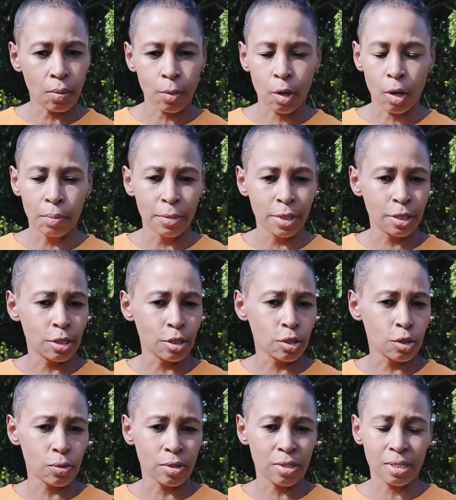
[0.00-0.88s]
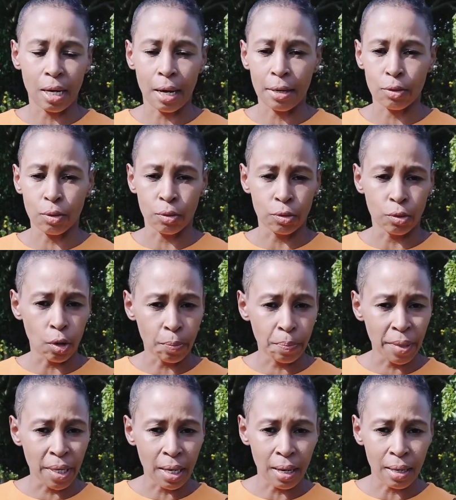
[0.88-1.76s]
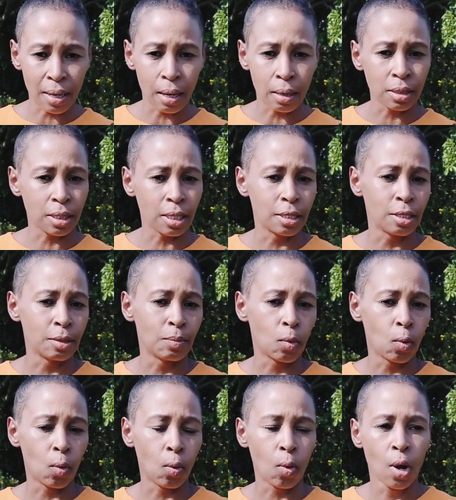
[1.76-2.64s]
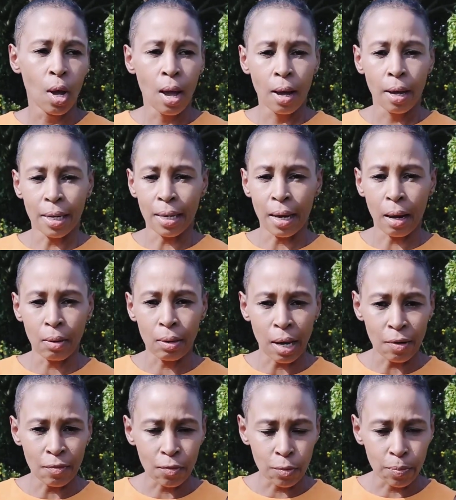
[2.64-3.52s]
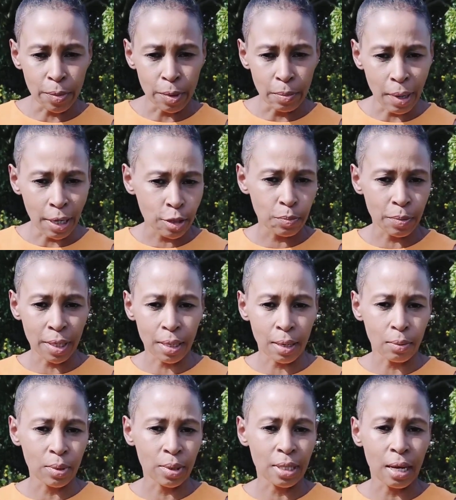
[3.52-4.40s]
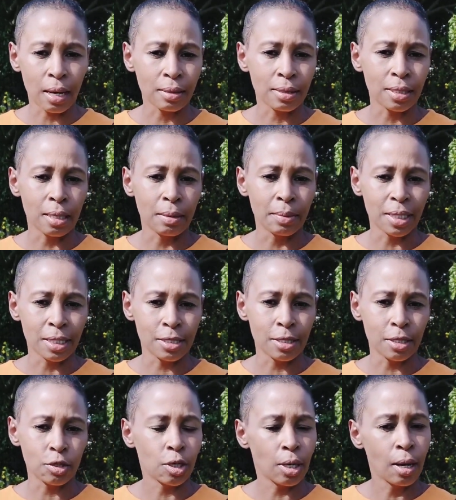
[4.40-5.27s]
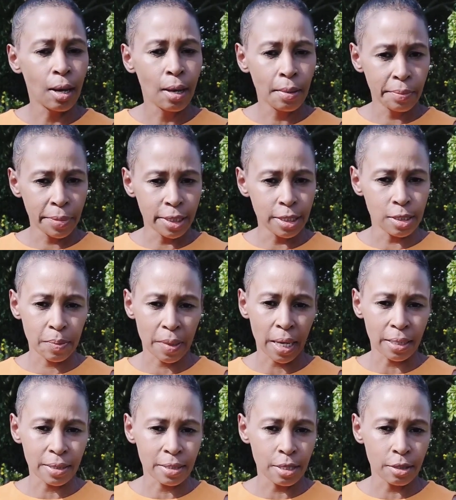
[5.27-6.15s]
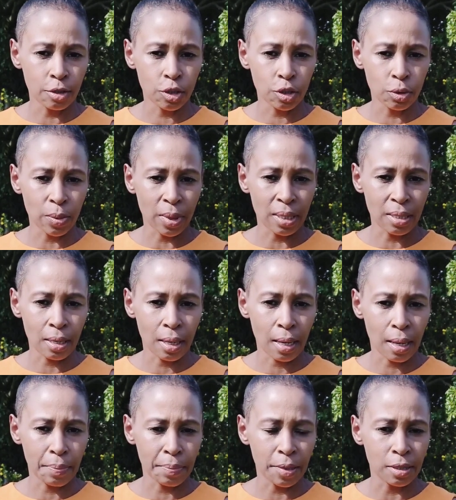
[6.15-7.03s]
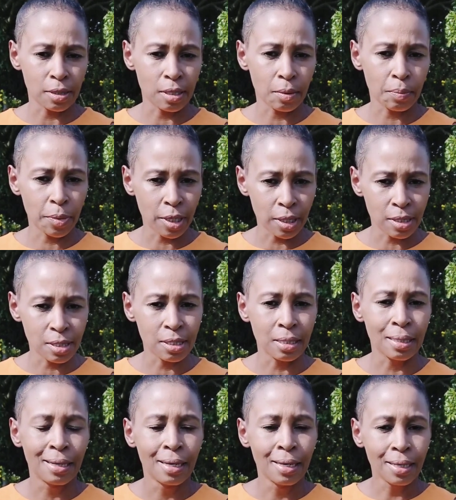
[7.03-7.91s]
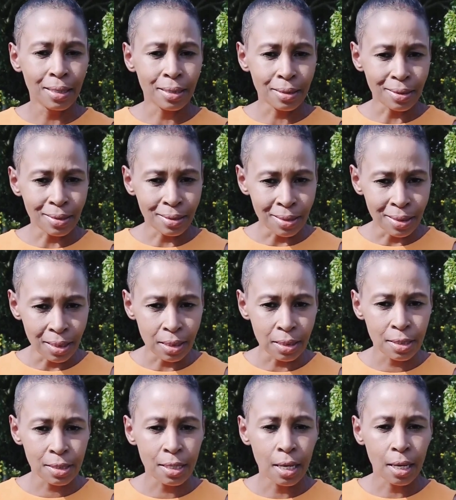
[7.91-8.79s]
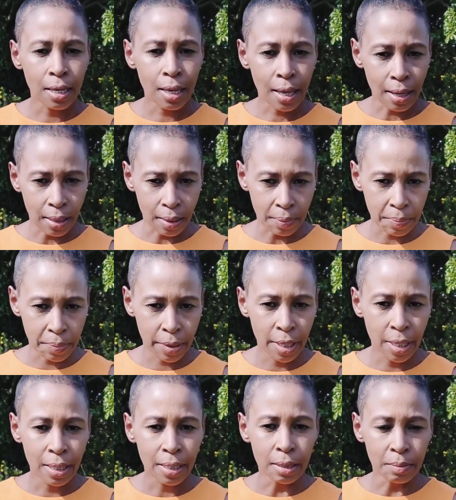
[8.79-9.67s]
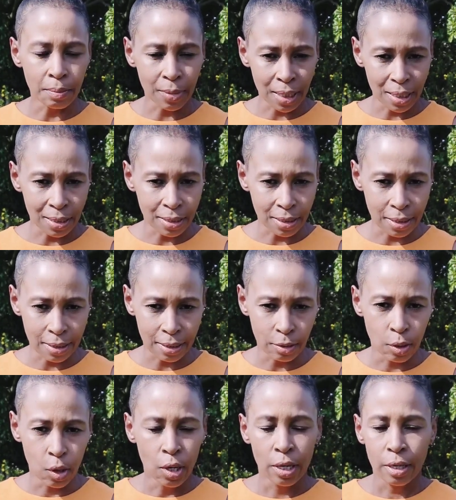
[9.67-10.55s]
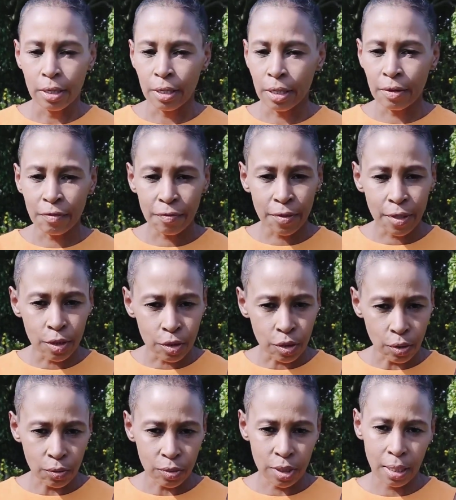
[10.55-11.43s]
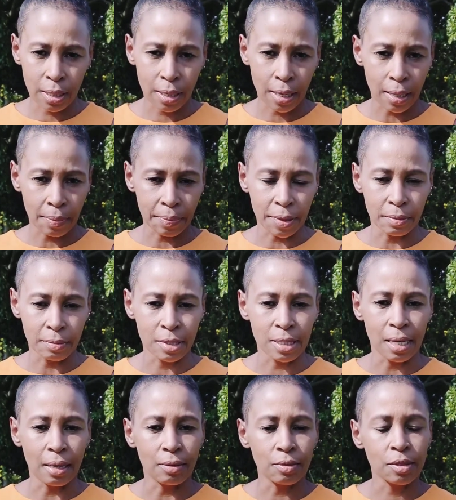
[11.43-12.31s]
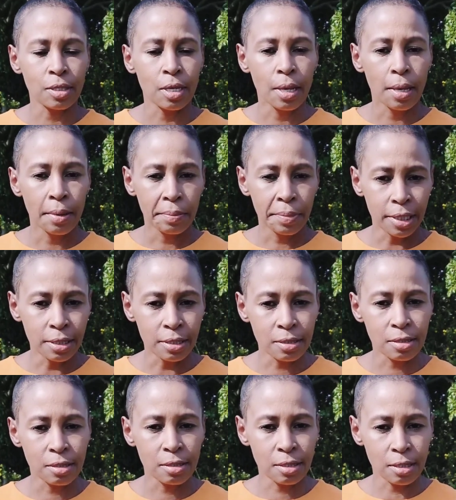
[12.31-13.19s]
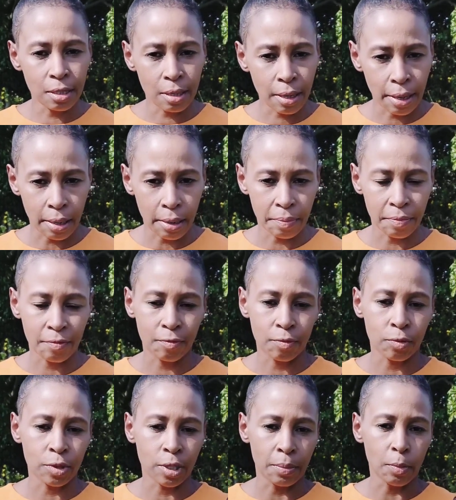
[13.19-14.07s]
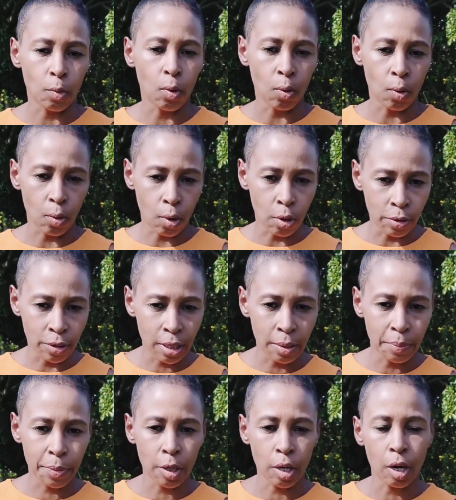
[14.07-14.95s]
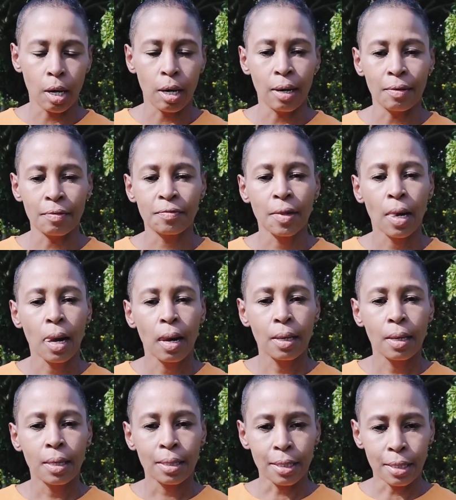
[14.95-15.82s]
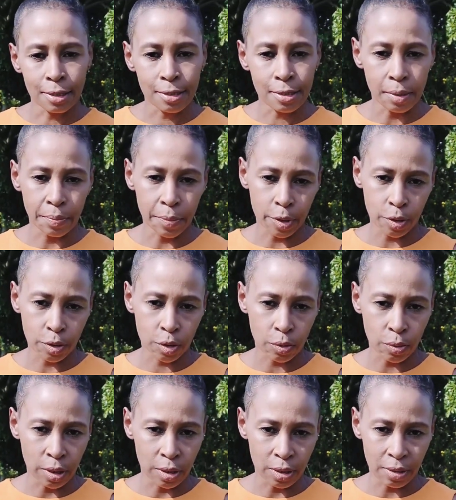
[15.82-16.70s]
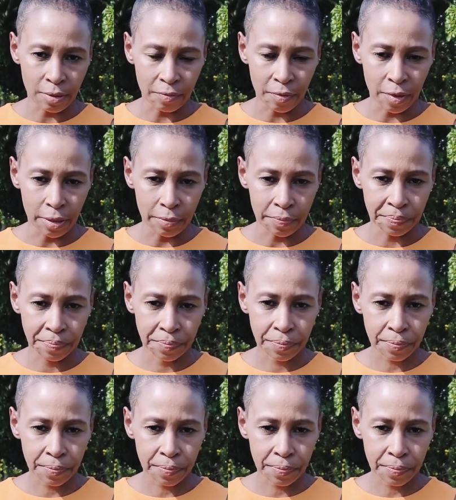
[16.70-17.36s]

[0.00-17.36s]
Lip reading: committing suicide or not being around anymore and how life would be much better without them, etc. Please pay attention when that happens. That person needs help immediately. If they don't help themselves, please seek help for them or on their behalf, get somebody to intervene.